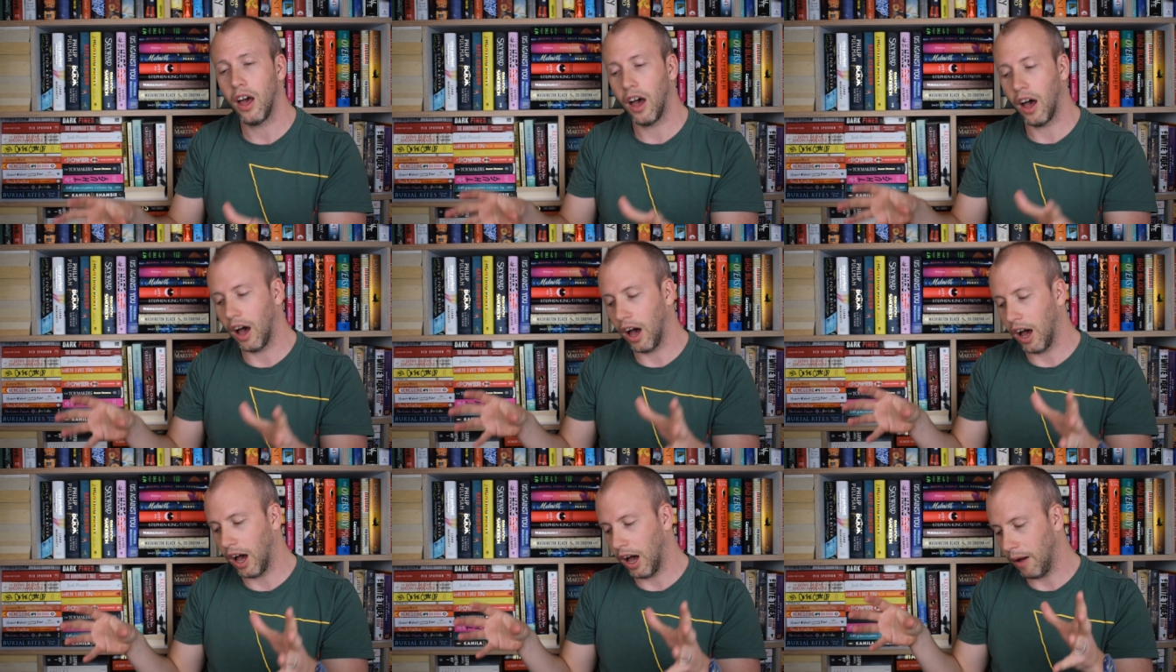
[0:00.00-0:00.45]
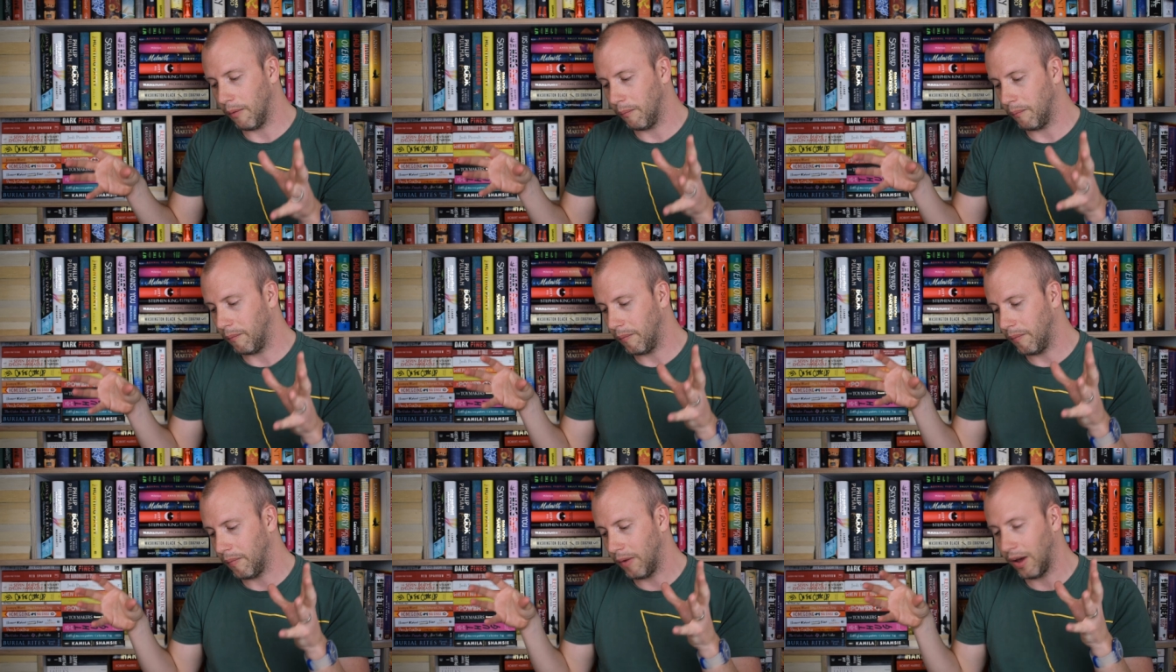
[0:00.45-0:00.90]

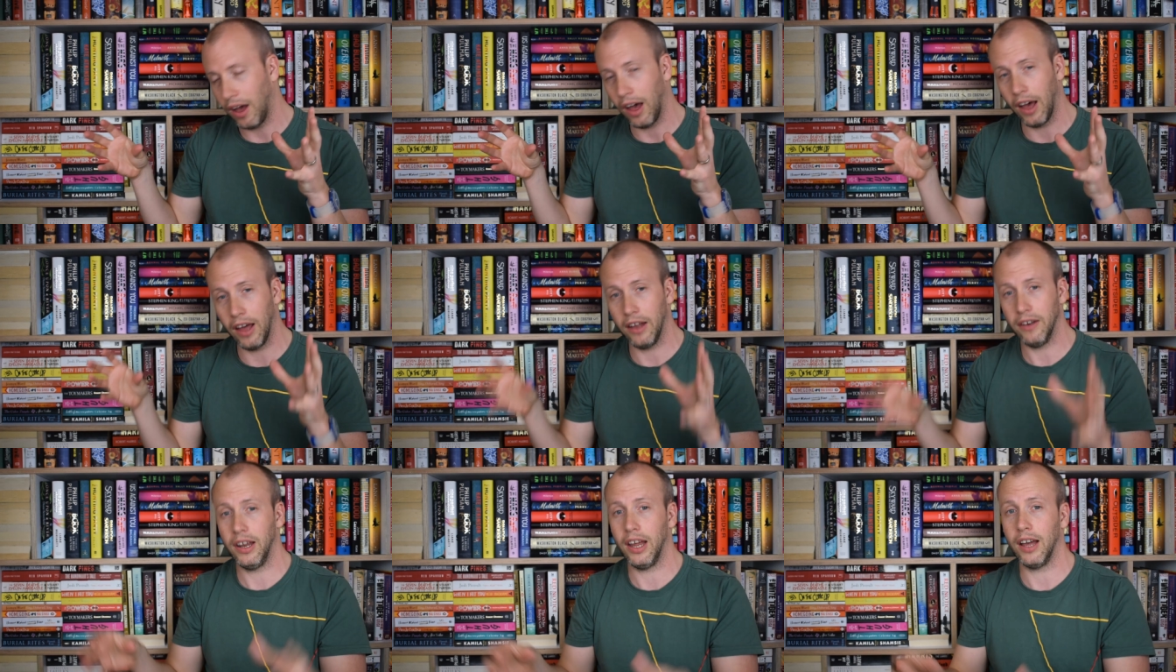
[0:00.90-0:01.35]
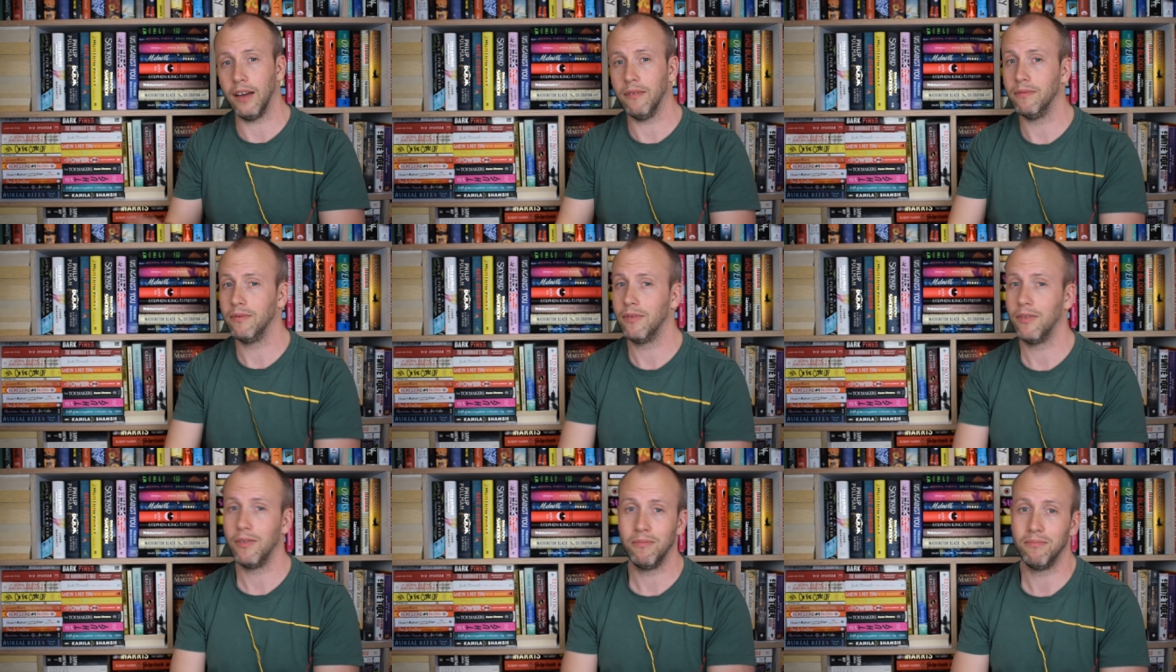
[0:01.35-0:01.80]
Um, and yeah,
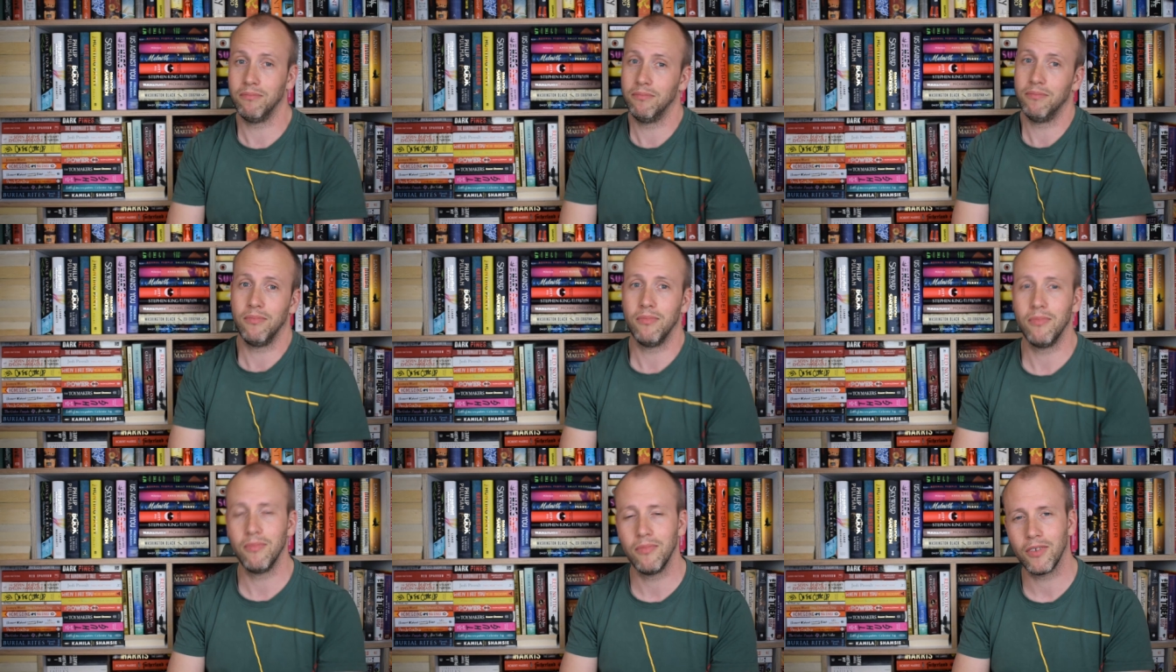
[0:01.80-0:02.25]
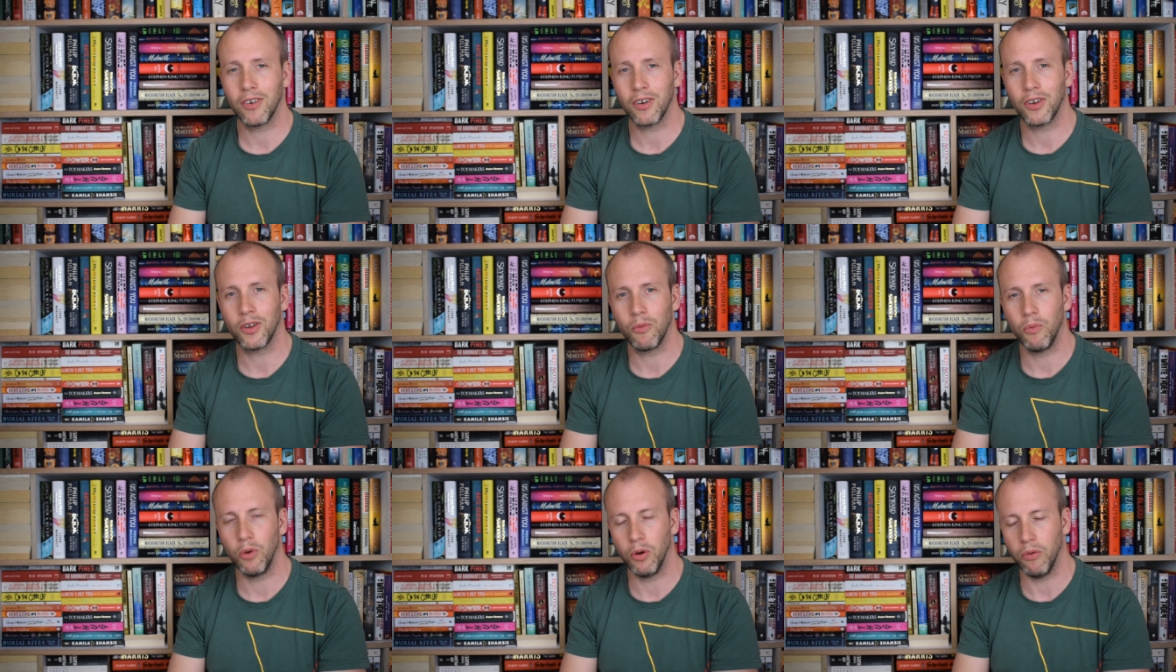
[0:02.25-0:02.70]

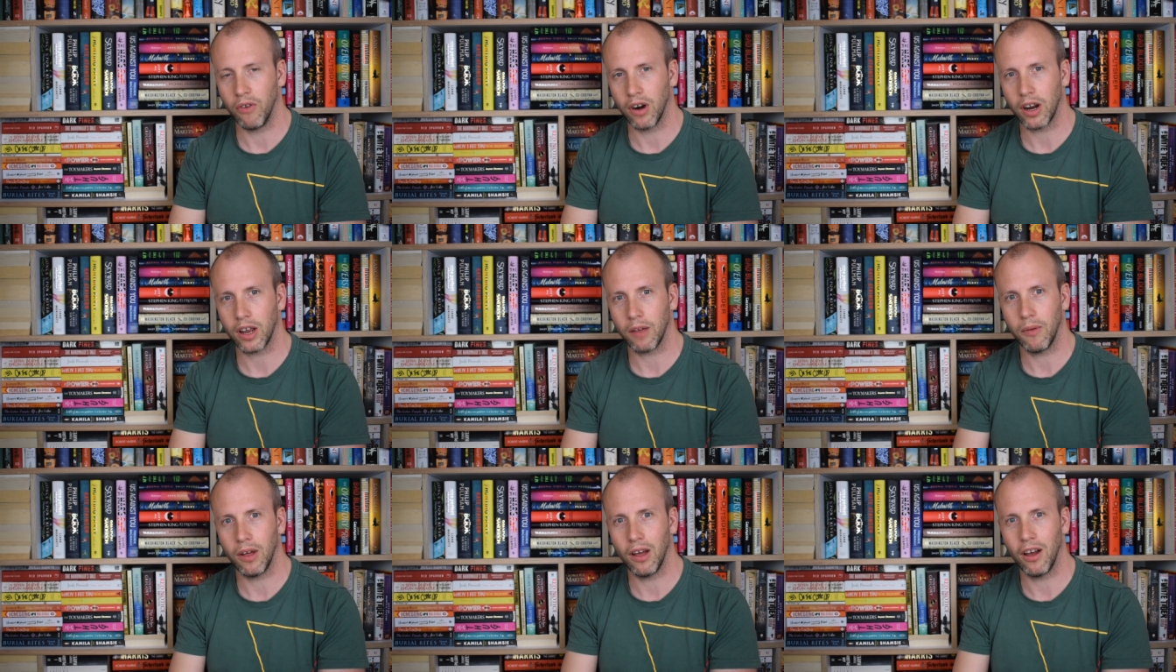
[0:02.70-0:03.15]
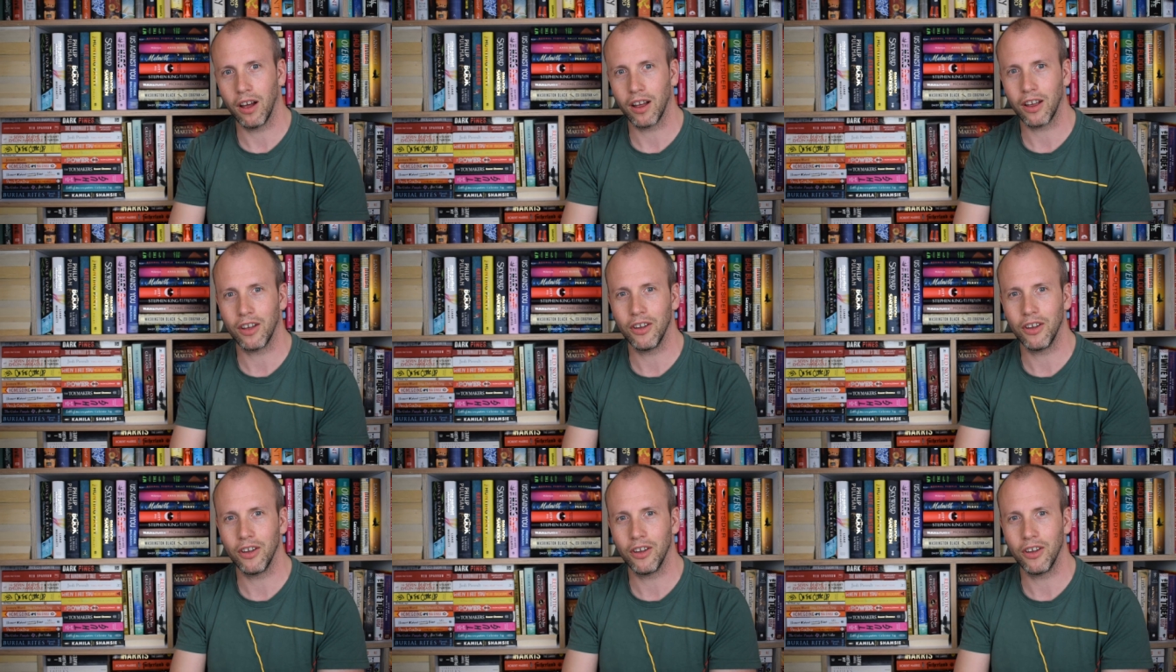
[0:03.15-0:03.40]
wouldn't recommend